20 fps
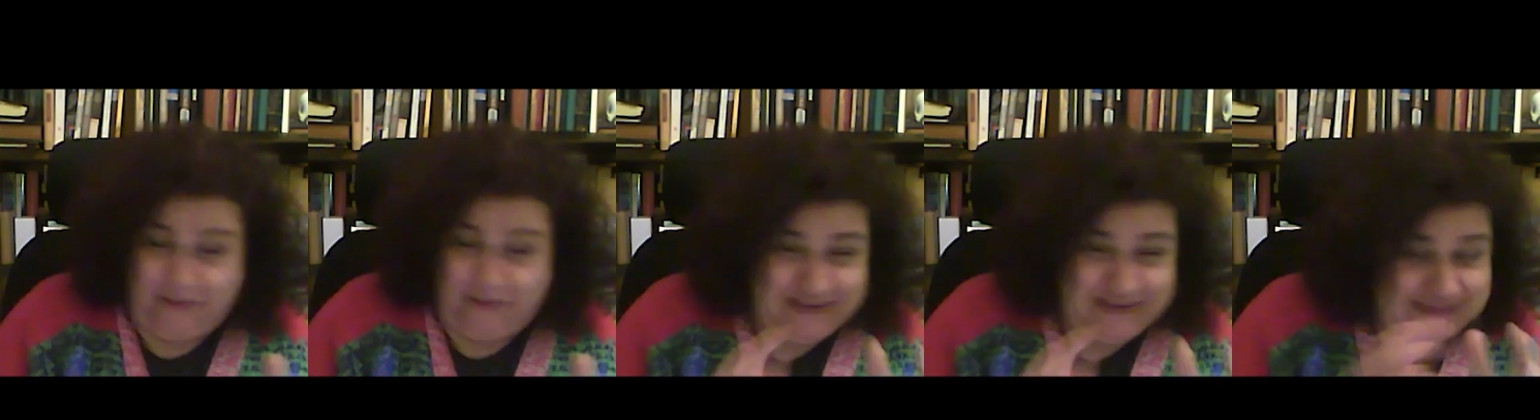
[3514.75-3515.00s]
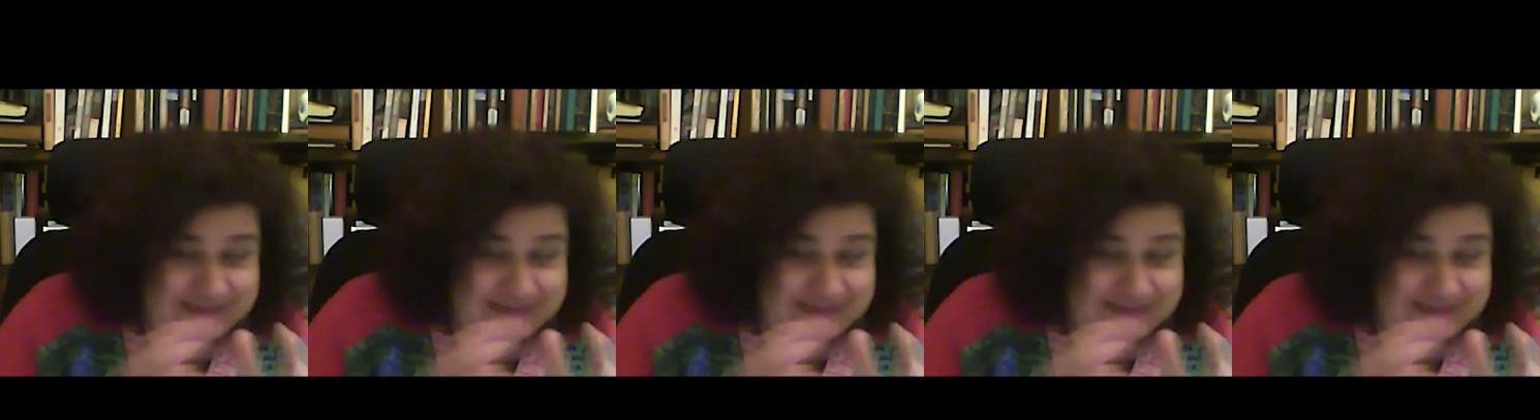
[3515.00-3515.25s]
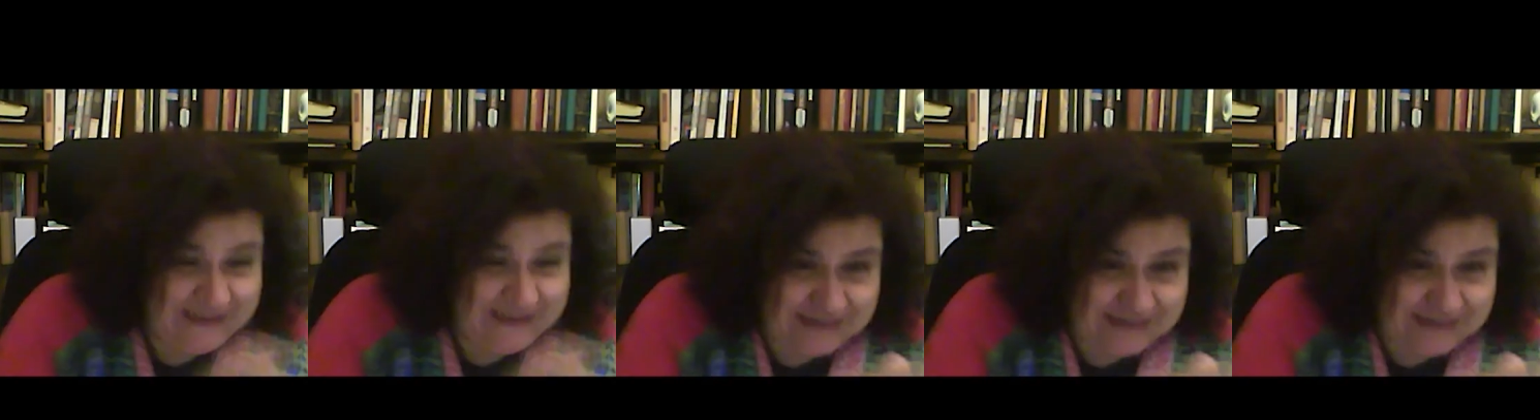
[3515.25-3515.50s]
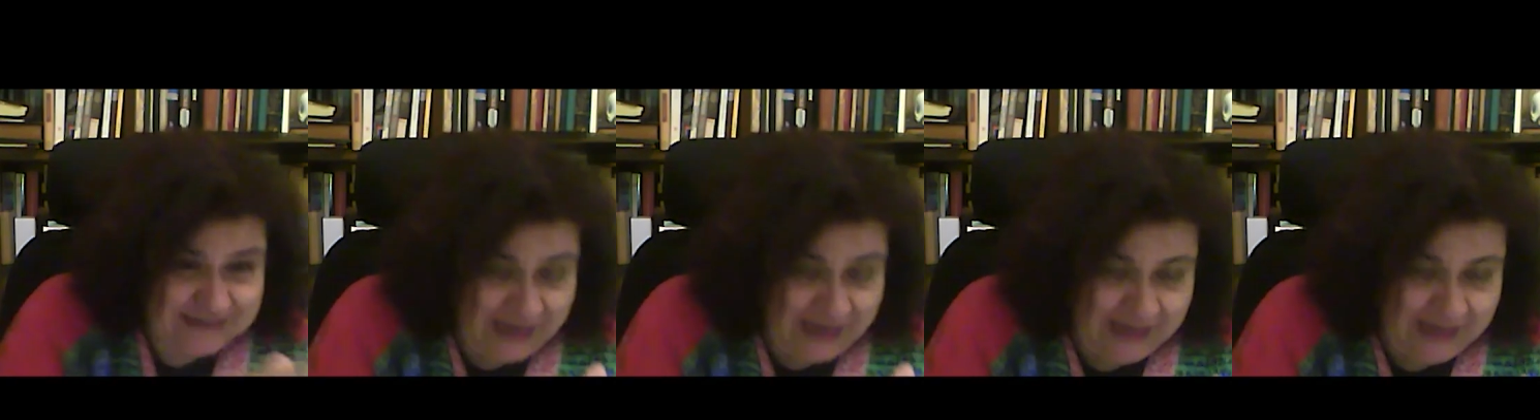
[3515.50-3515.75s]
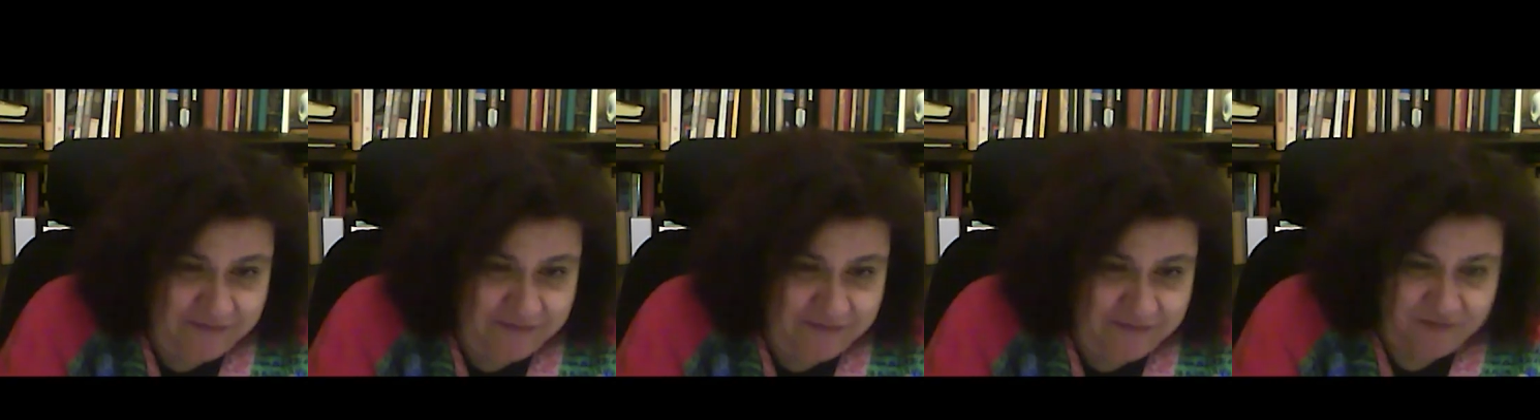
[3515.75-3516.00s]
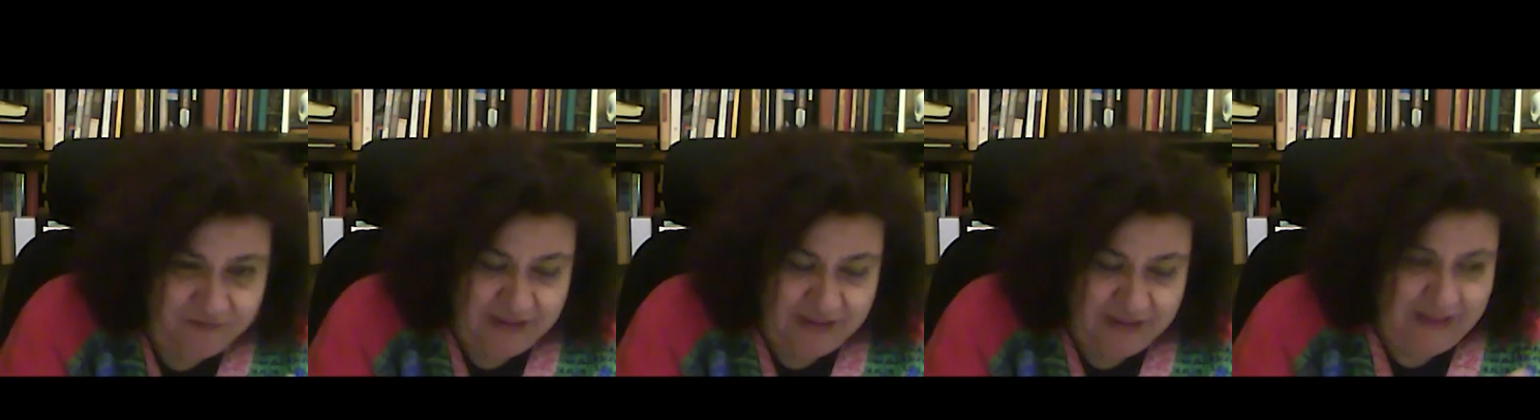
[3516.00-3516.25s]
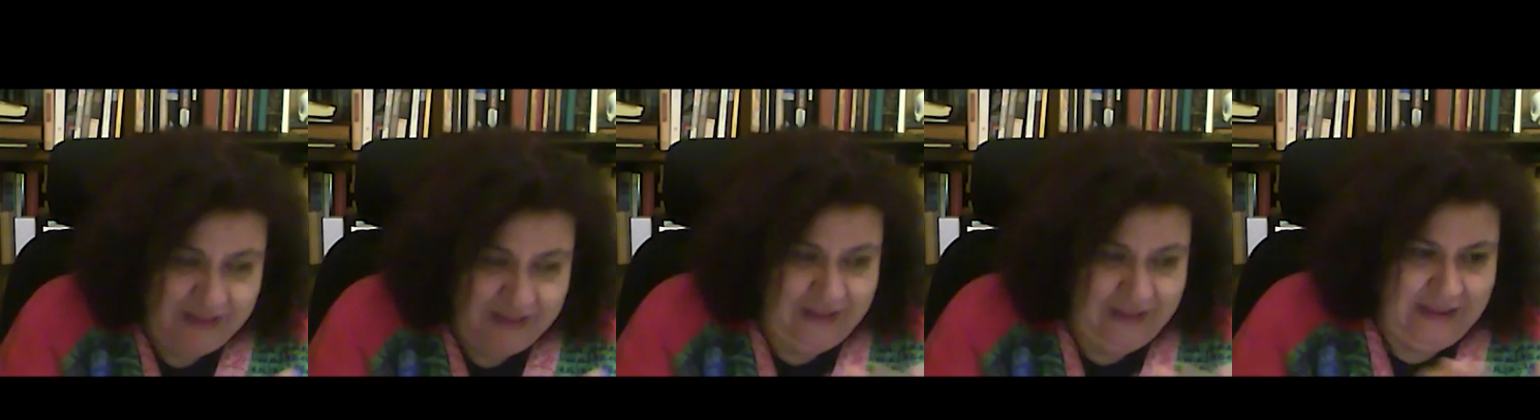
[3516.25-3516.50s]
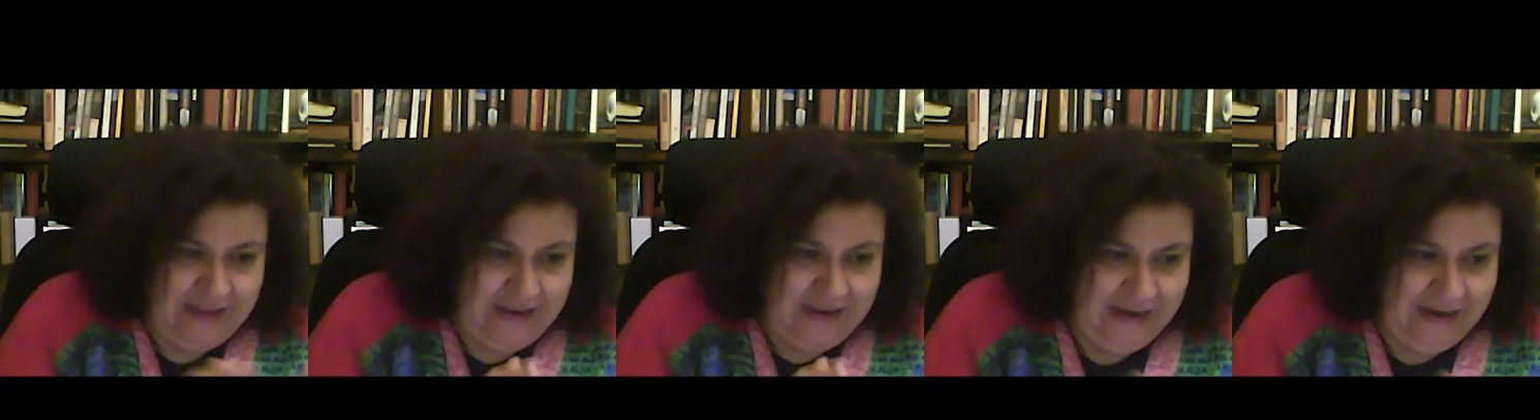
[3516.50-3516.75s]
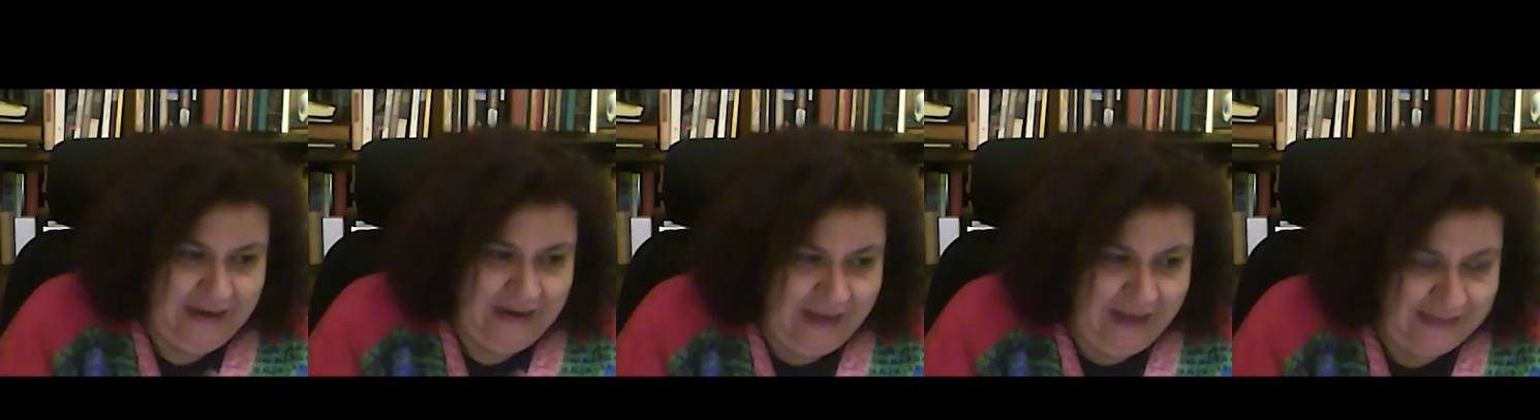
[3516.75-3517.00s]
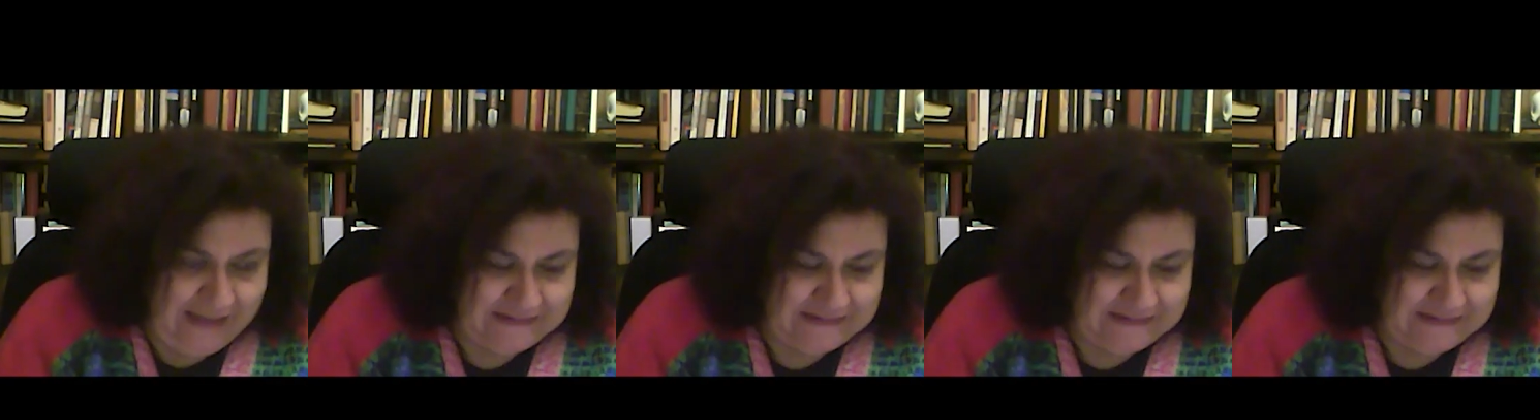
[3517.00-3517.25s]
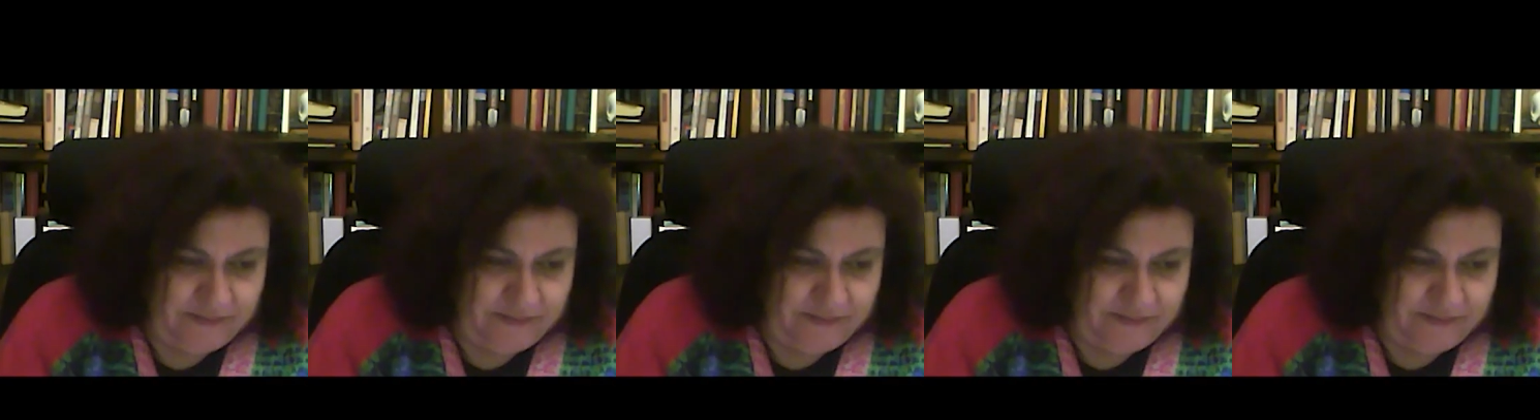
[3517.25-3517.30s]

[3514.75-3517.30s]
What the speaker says: Is his life less